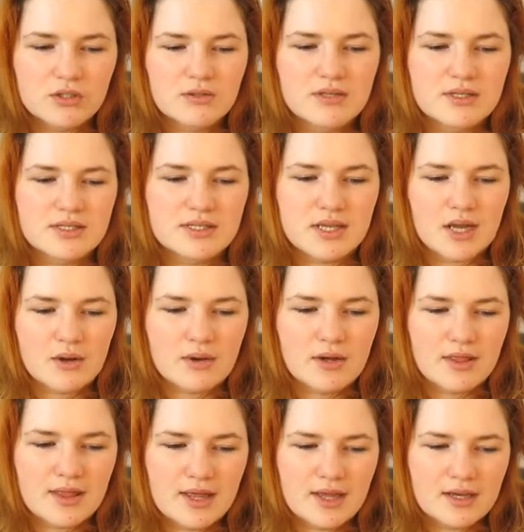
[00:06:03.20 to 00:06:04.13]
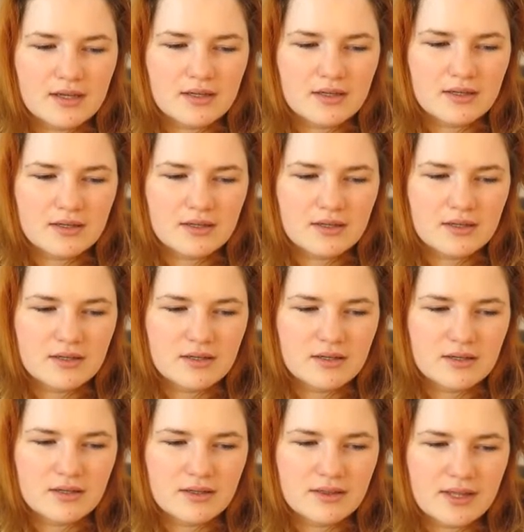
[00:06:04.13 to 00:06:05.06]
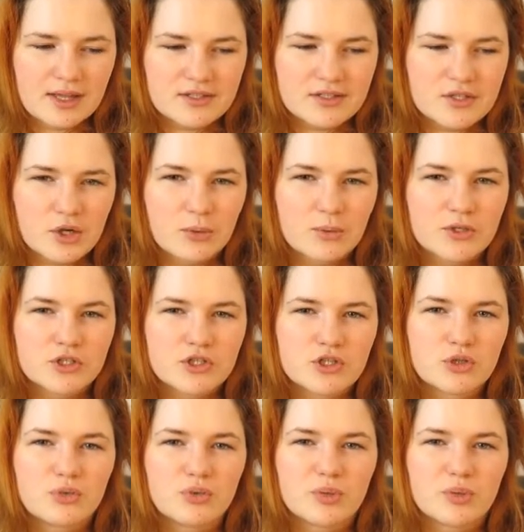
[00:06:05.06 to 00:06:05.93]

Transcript: do this now. And then that's all we do.